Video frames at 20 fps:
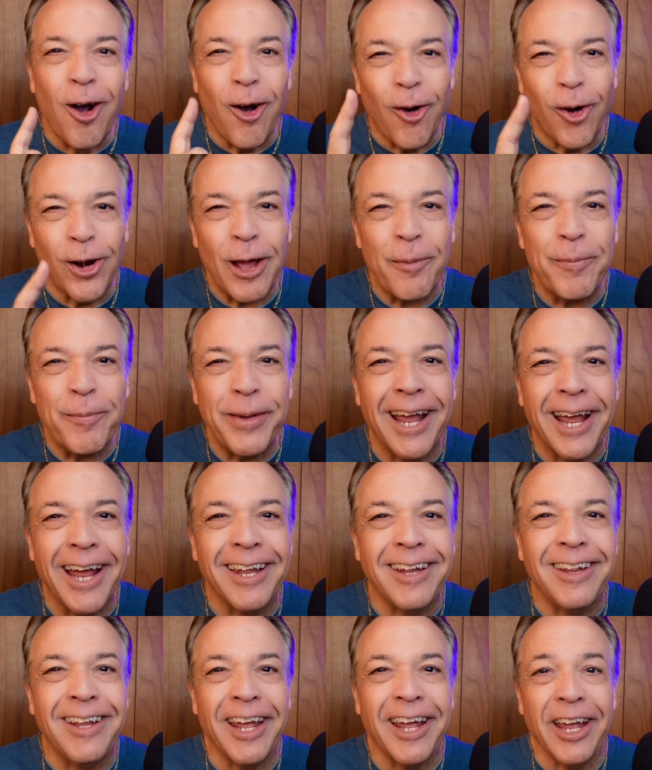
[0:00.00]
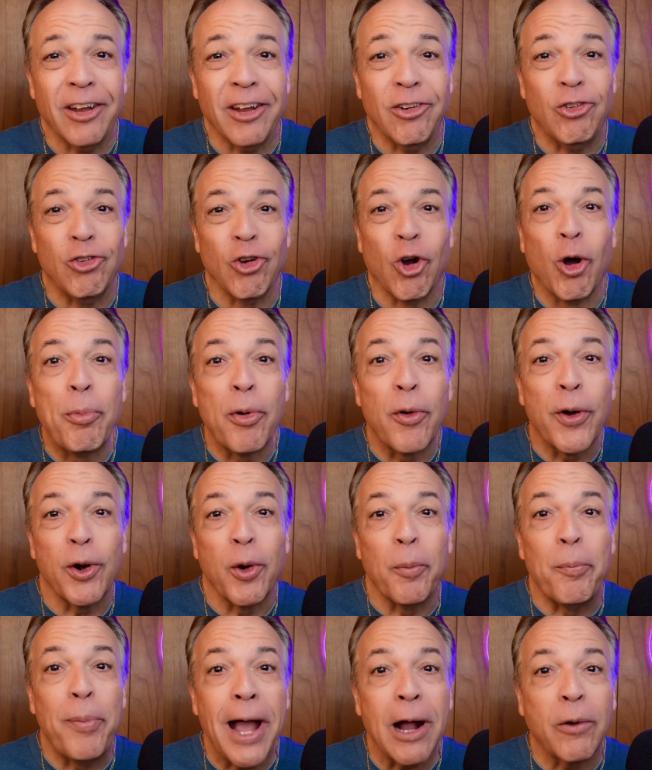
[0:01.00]
Hola, mi gente. Joe
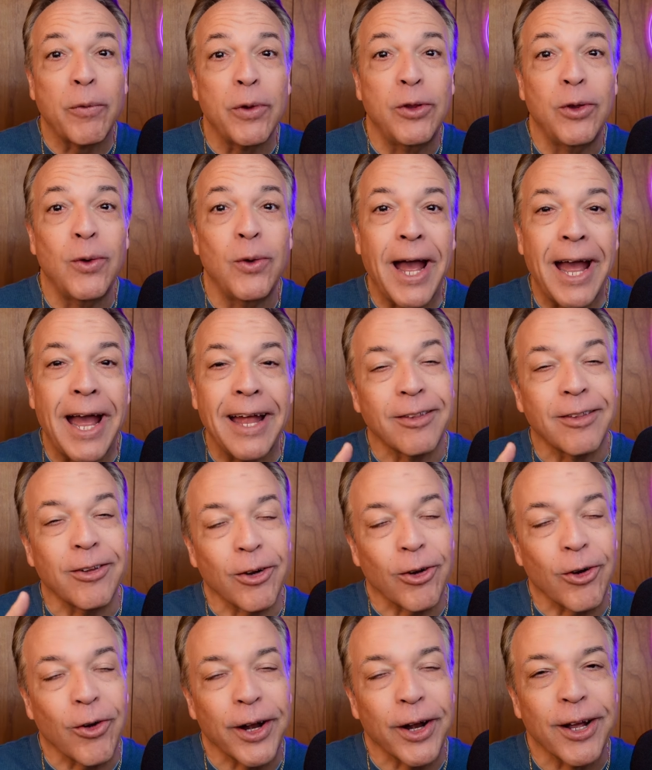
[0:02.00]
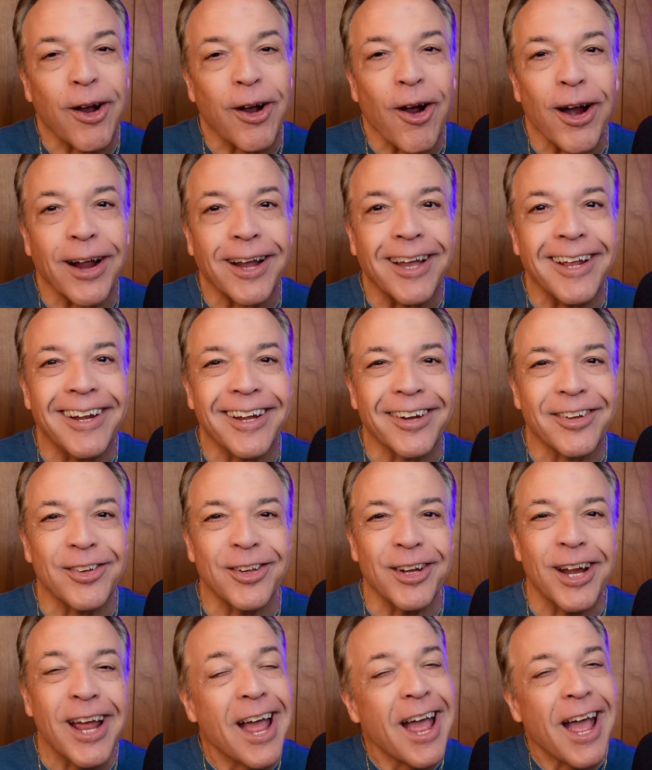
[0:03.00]
Barreto back with you at the Credit Card
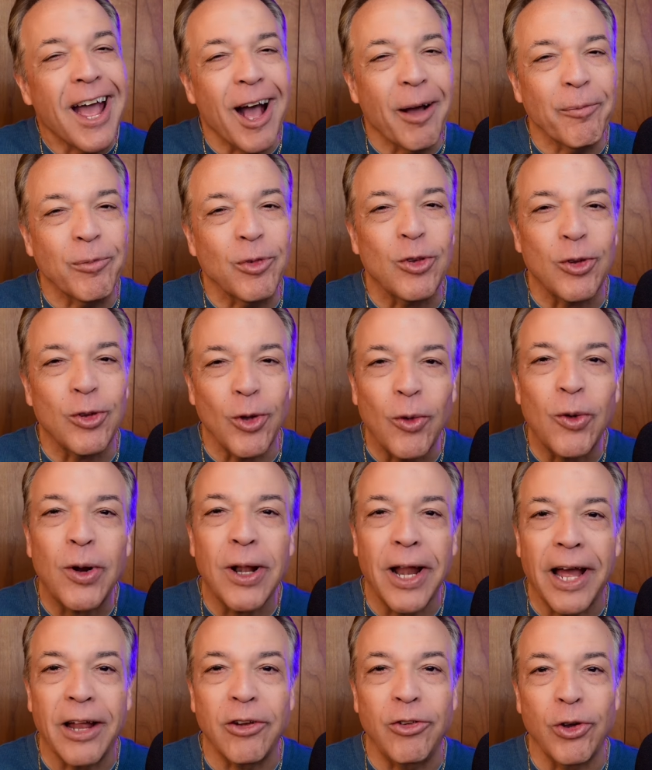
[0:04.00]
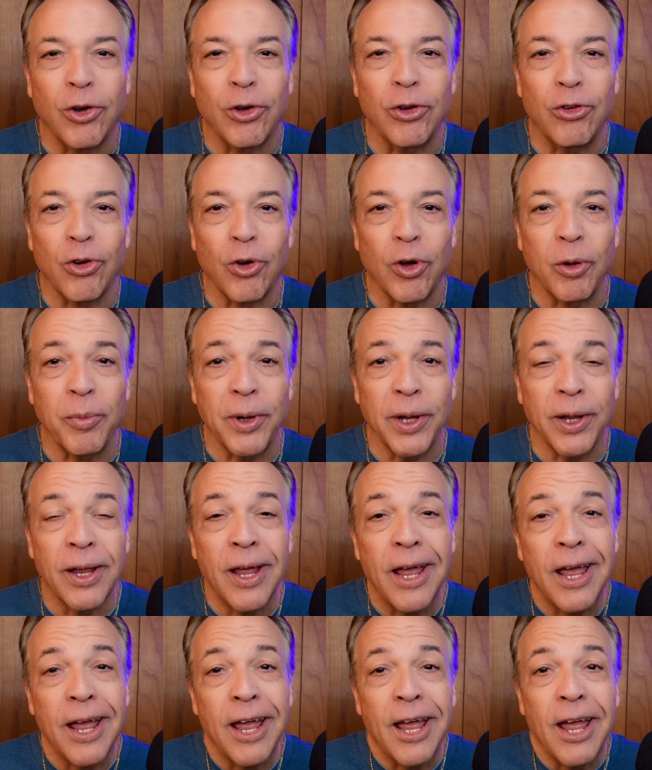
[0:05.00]
Connection. I'm so glad you can join me.
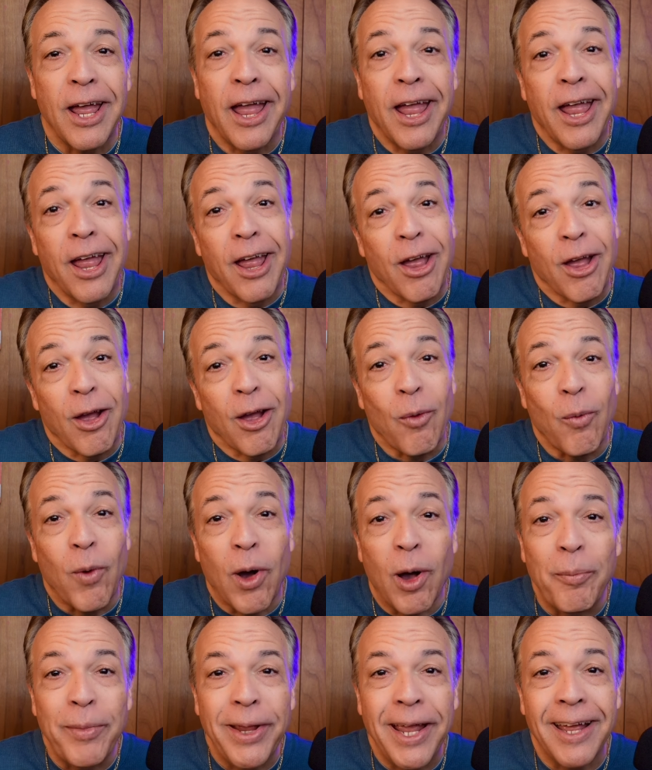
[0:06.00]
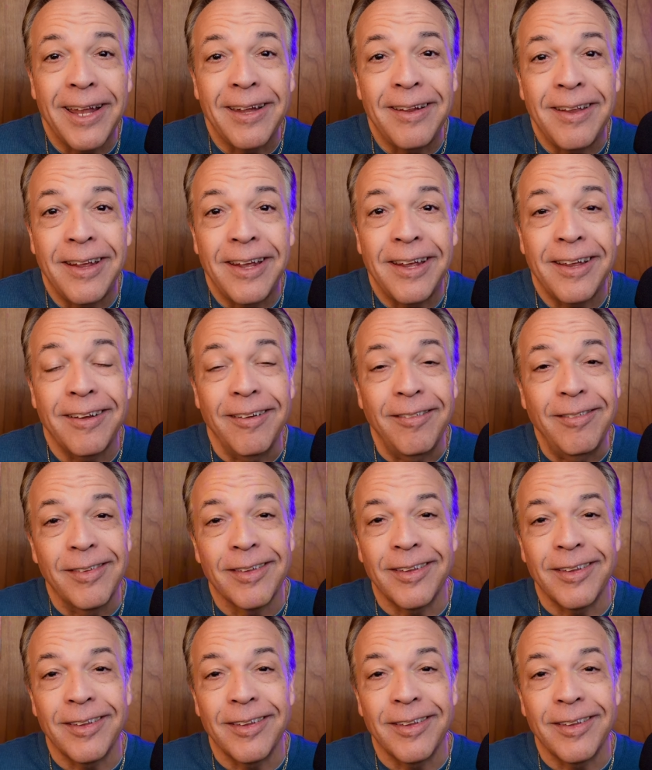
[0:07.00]
Well, mi gente,